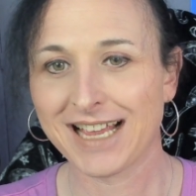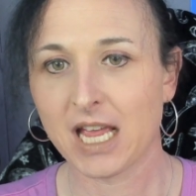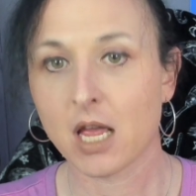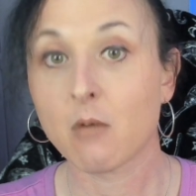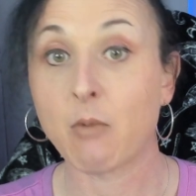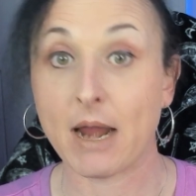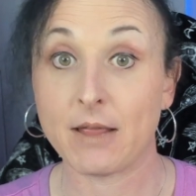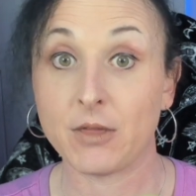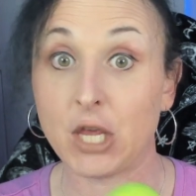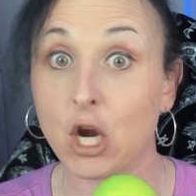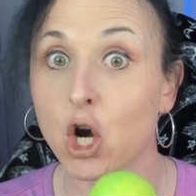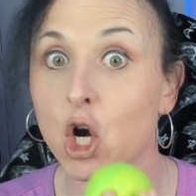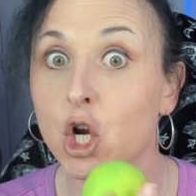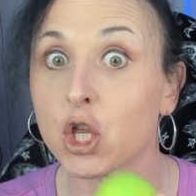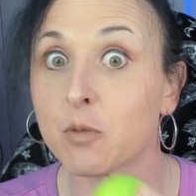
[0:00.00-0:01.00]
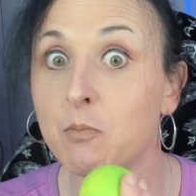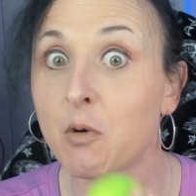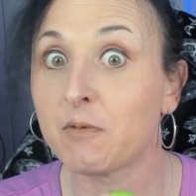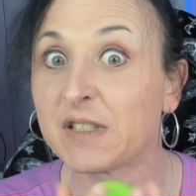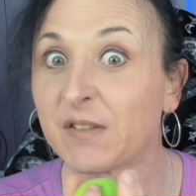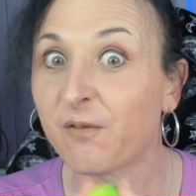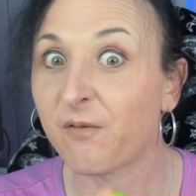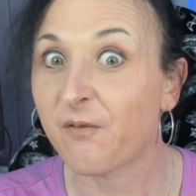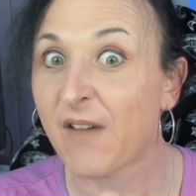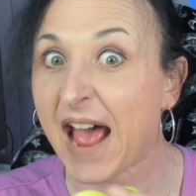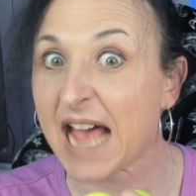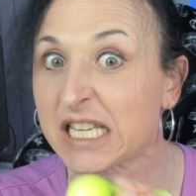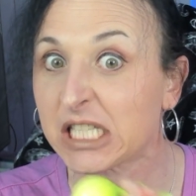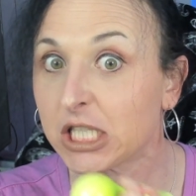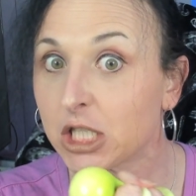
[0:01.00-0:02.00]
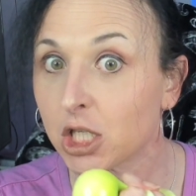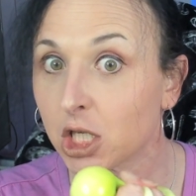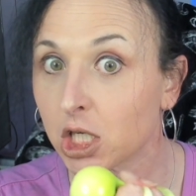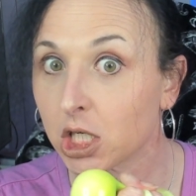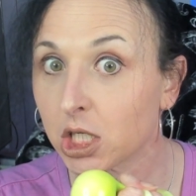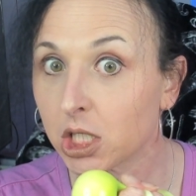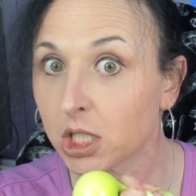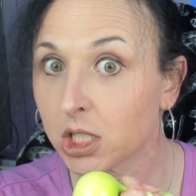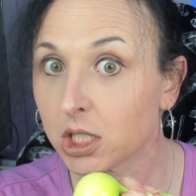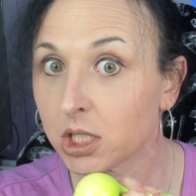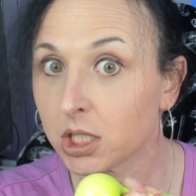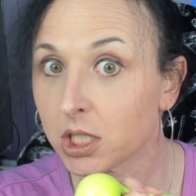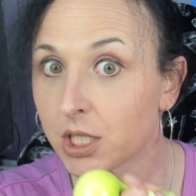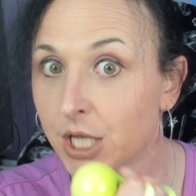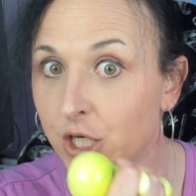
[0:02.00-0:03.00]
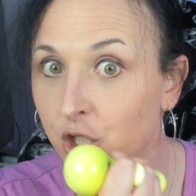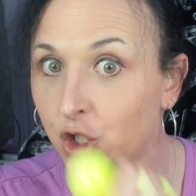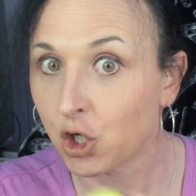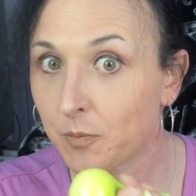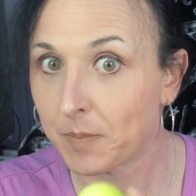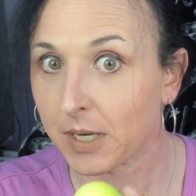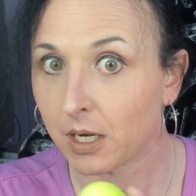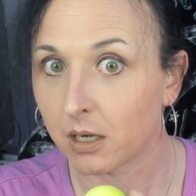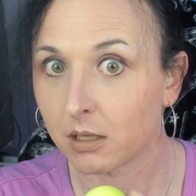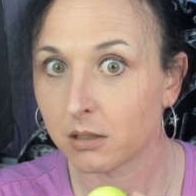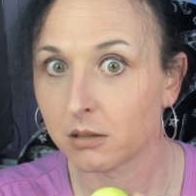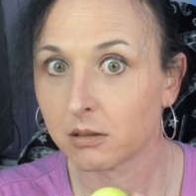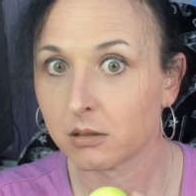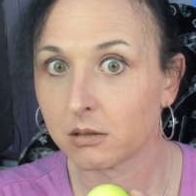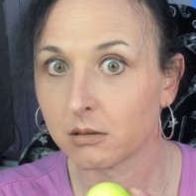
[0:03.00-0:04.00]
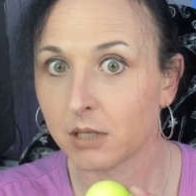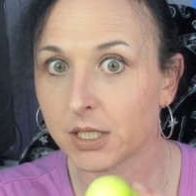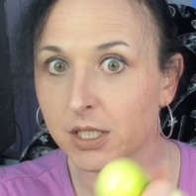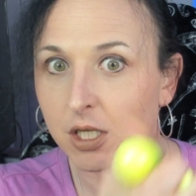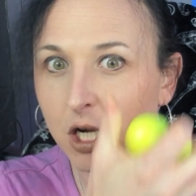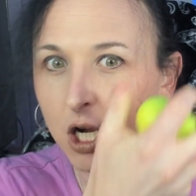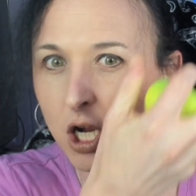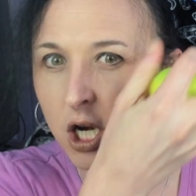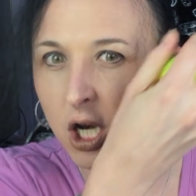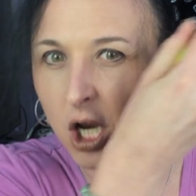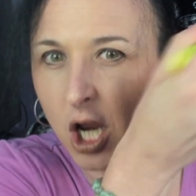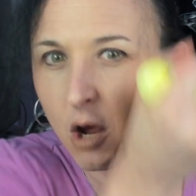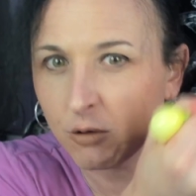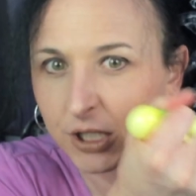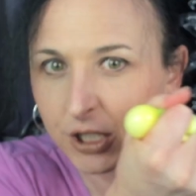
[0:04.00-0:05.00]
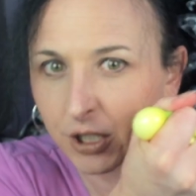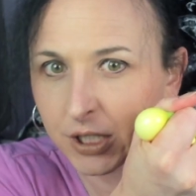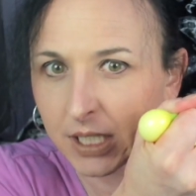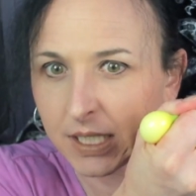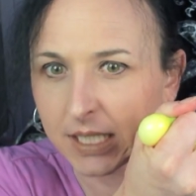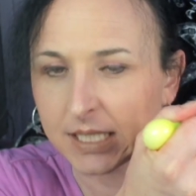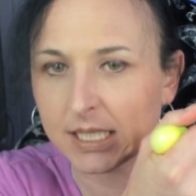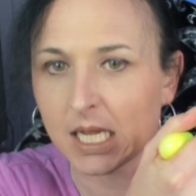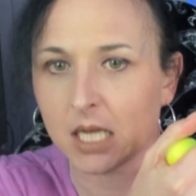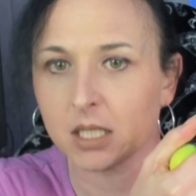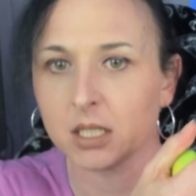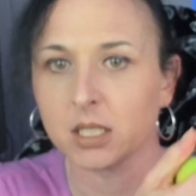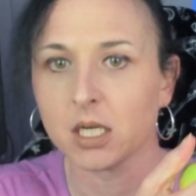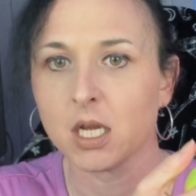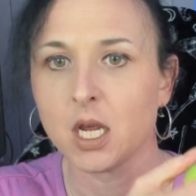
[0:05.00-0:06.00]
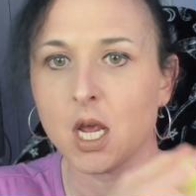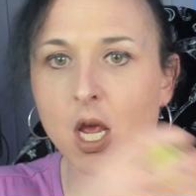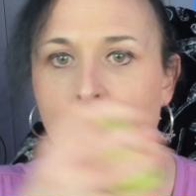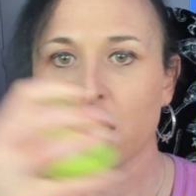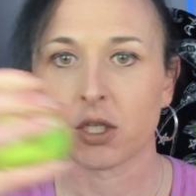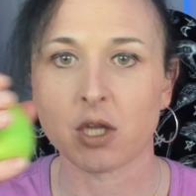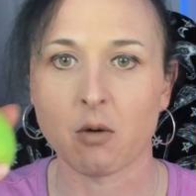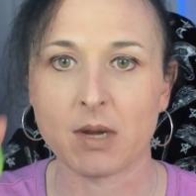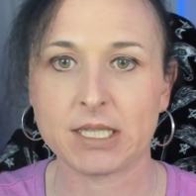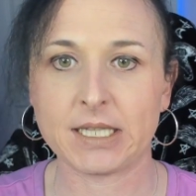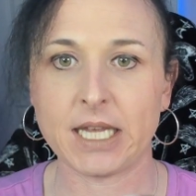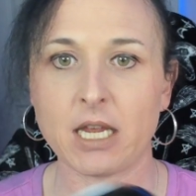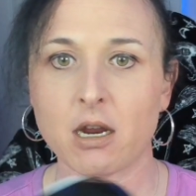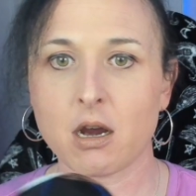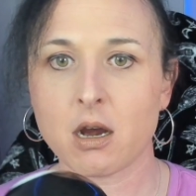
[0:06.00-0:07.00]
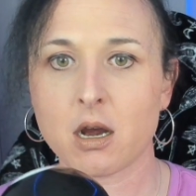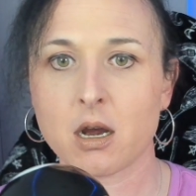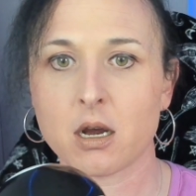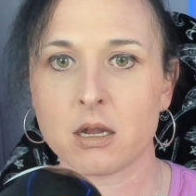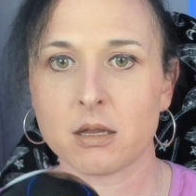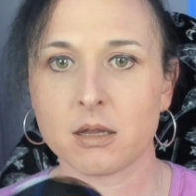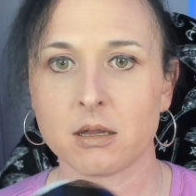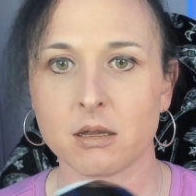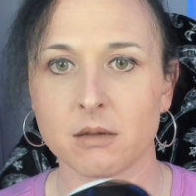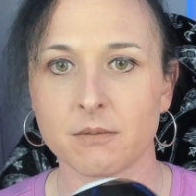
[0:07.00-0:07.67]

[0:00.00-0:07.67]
right, the Earth moves faster than Jupiter. It's closer to the sun. So as the Earth,